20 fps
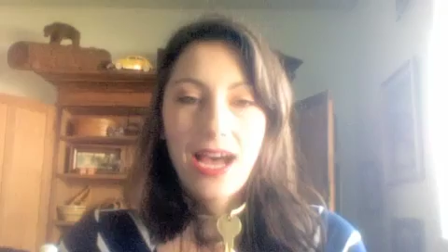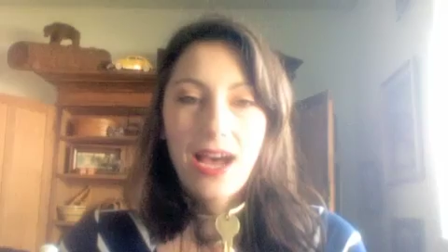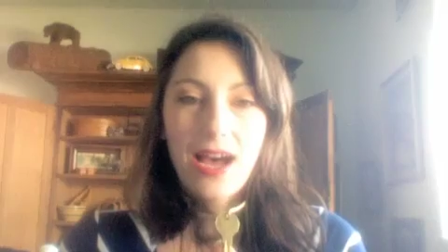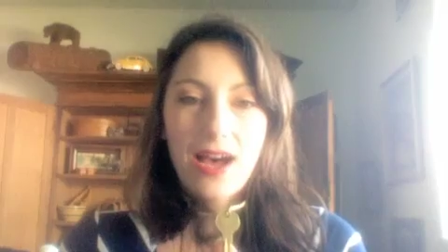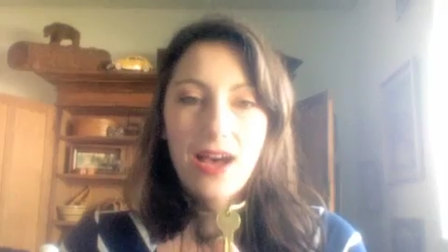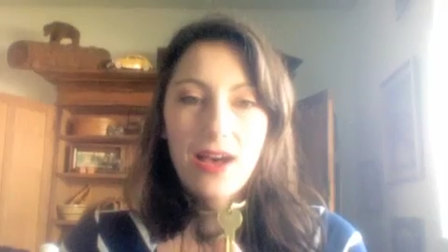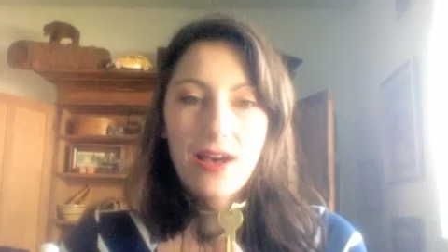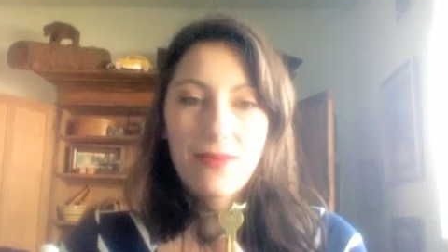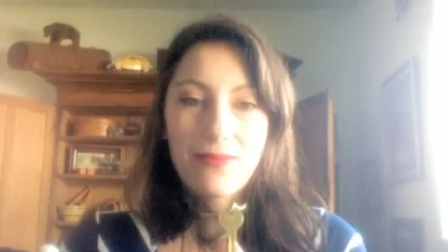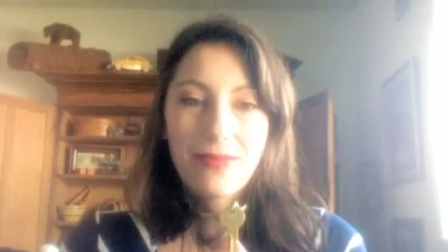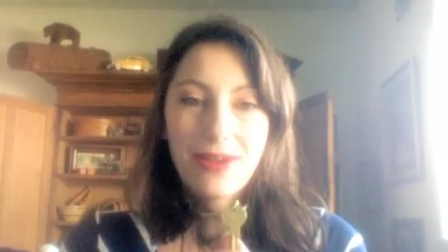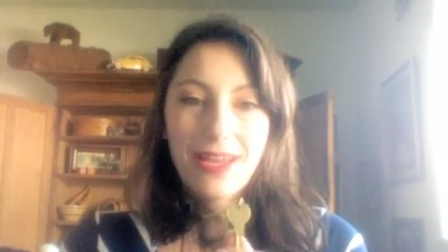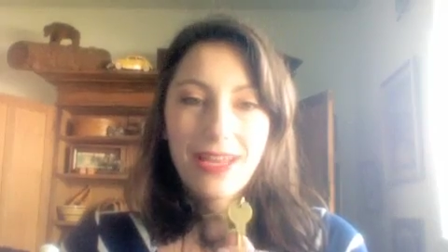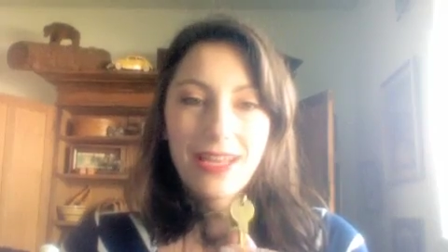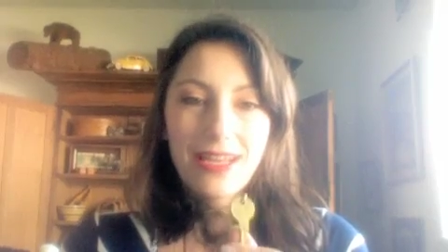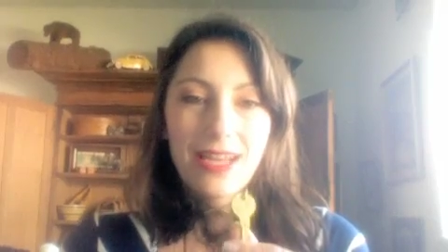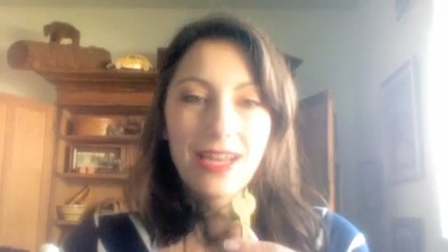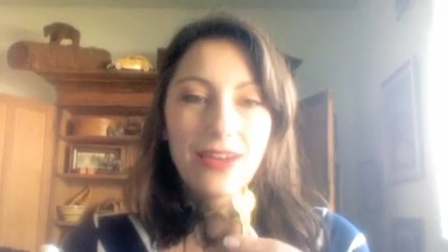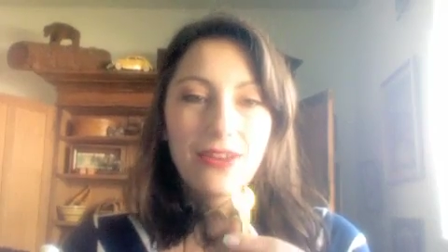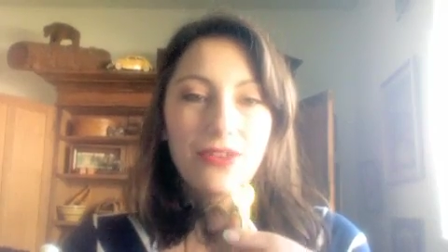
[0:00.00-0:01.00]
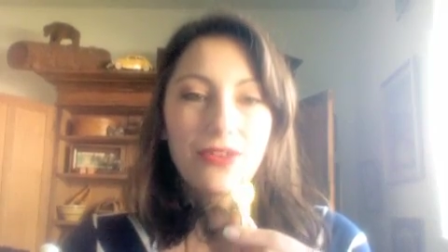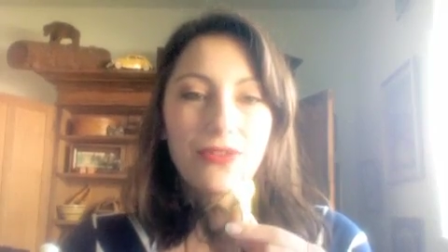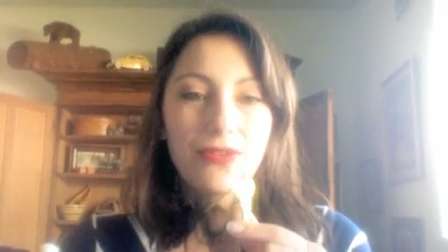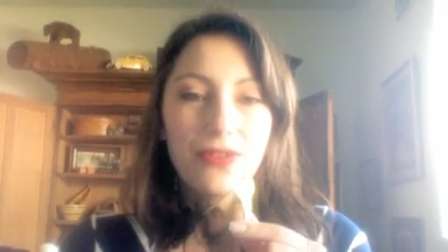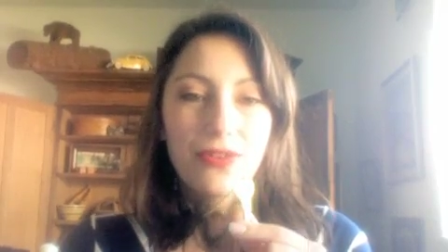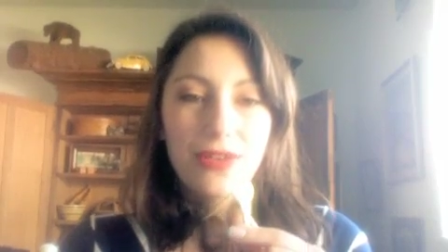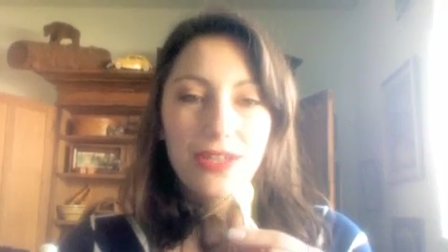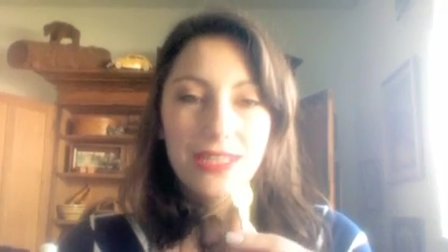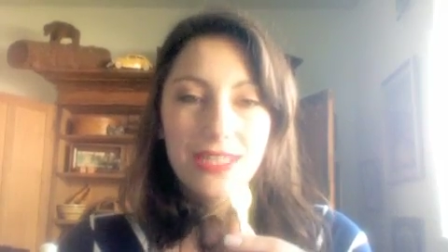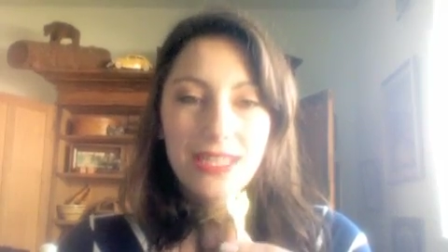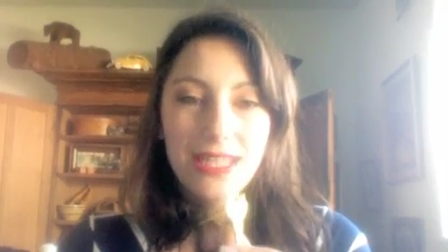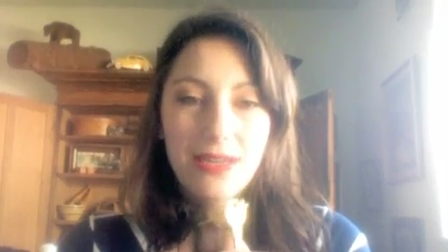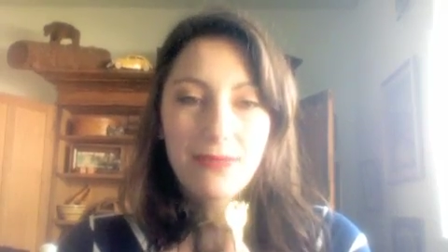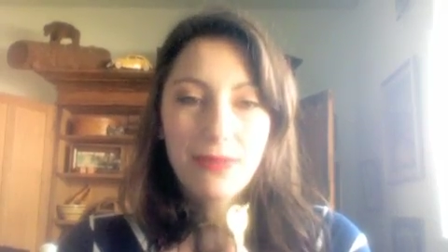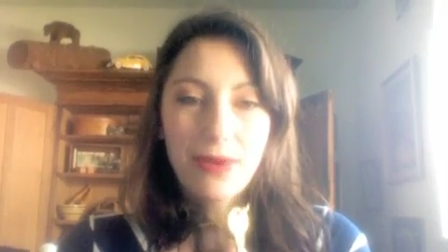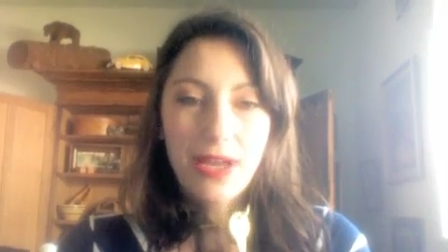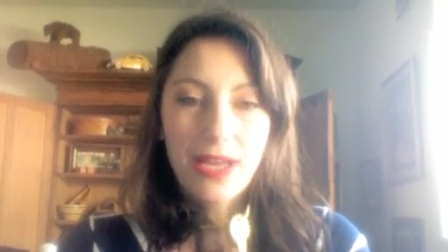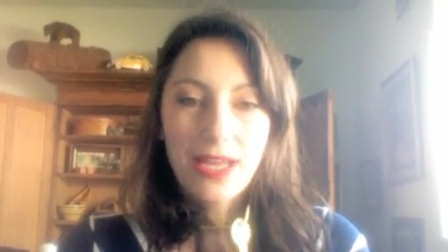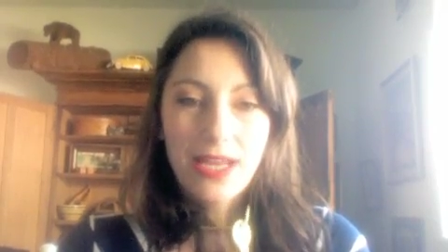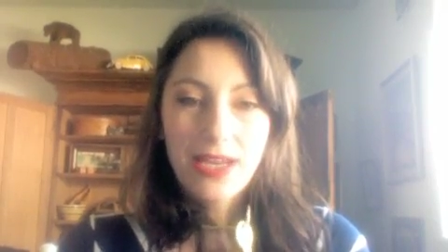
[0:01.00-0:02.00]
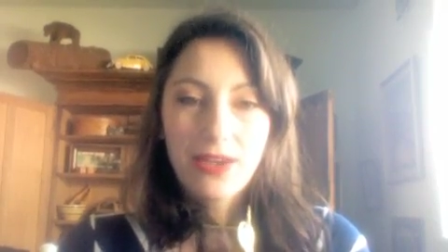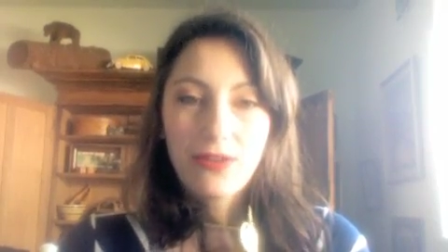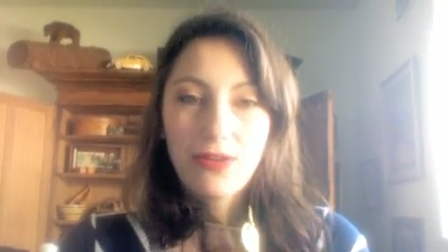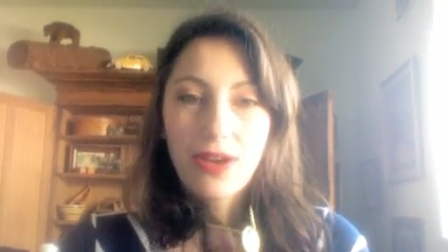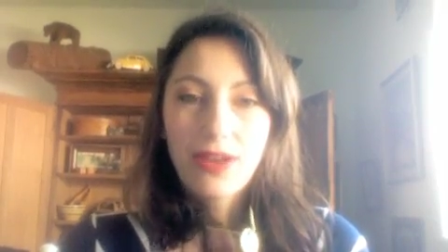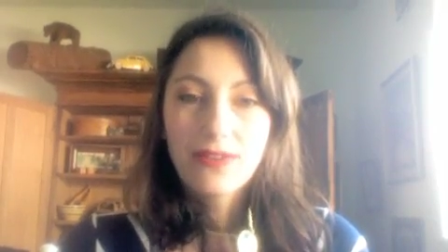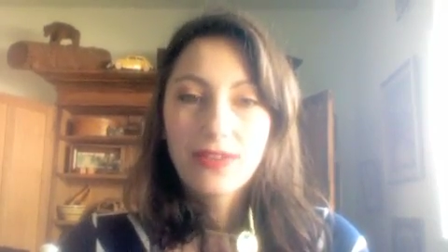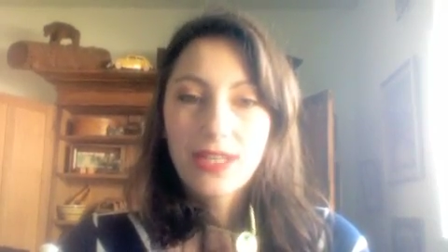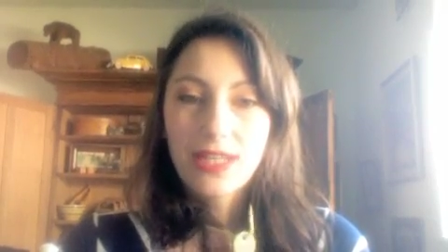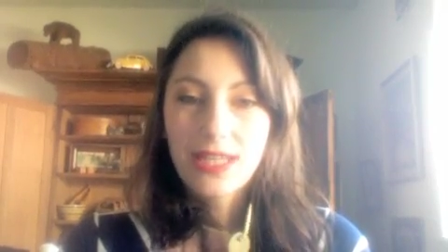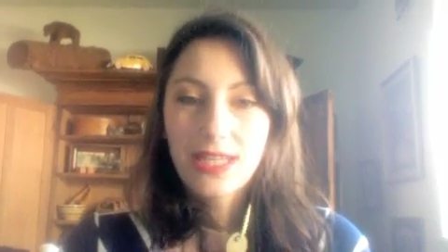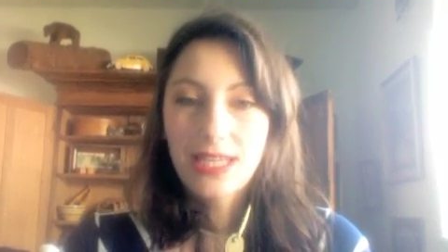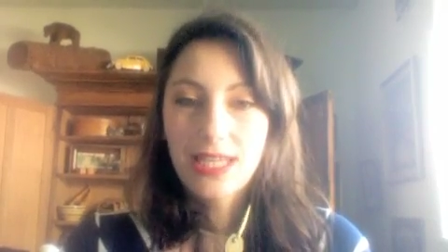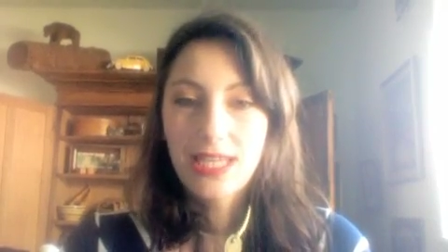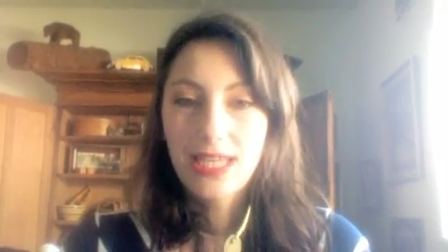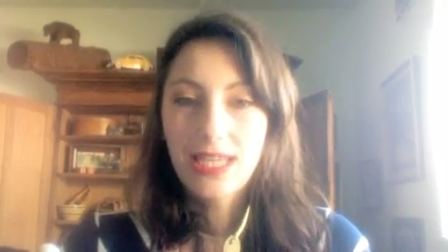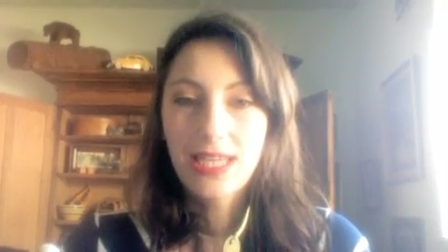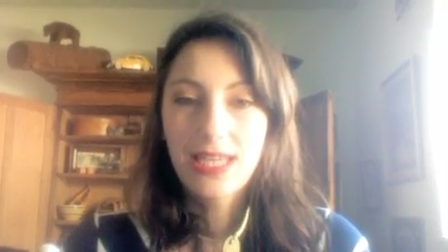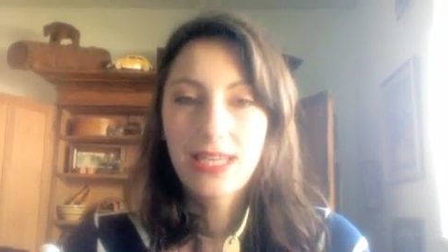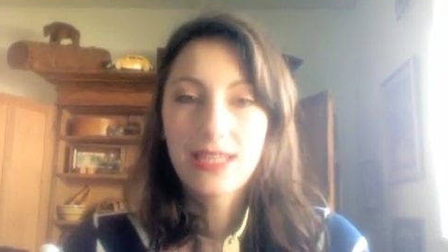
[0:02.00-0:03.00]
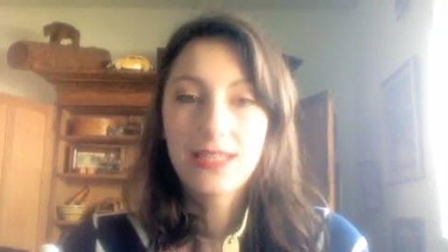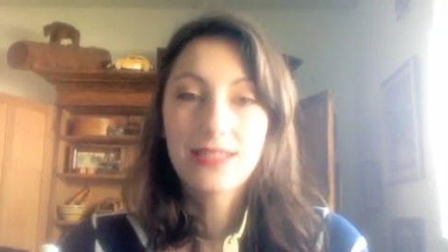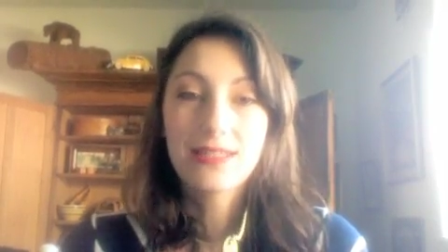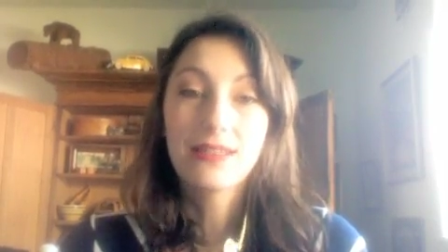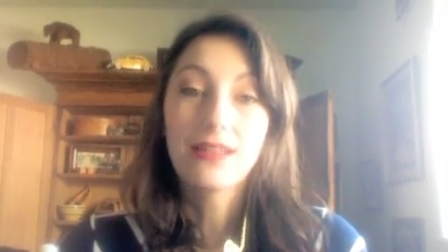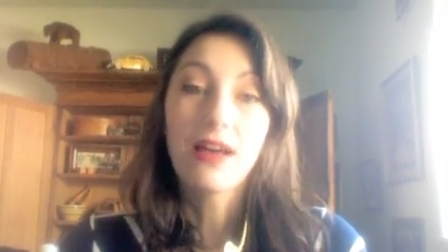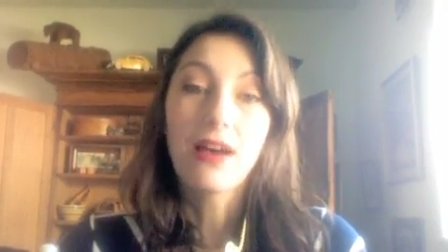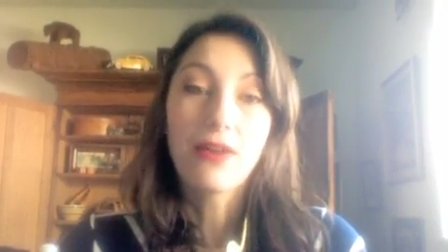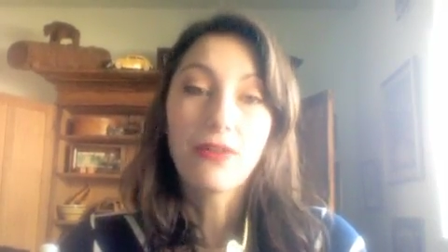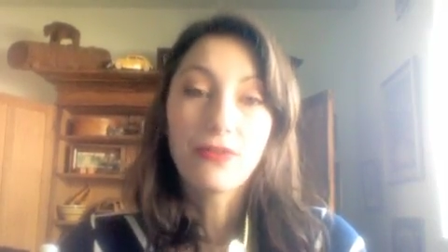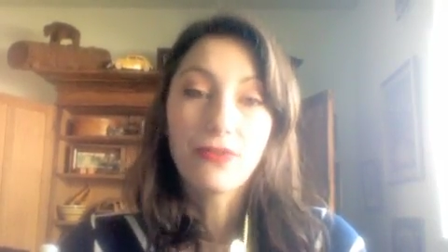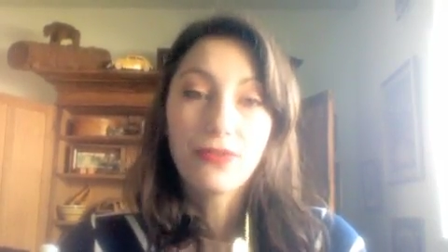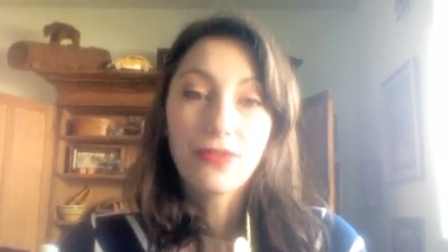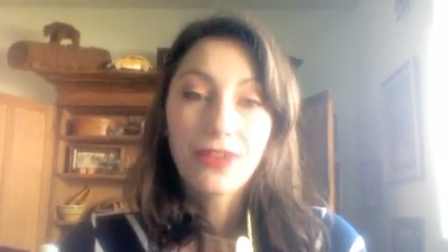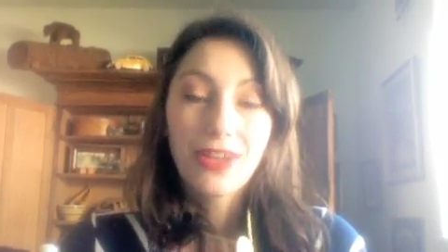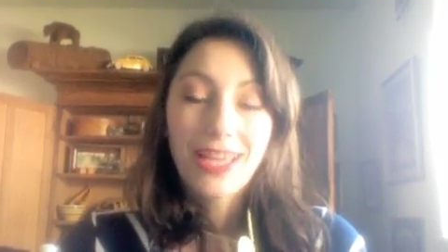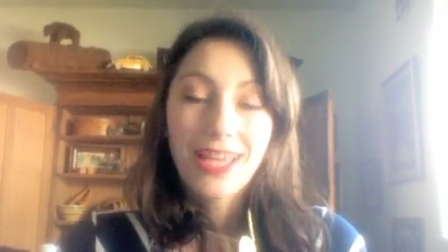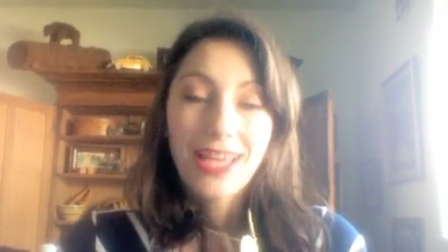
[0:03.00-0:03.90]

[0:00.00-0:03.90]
Um, and I don't know if you can see it, but engraved on the key is love.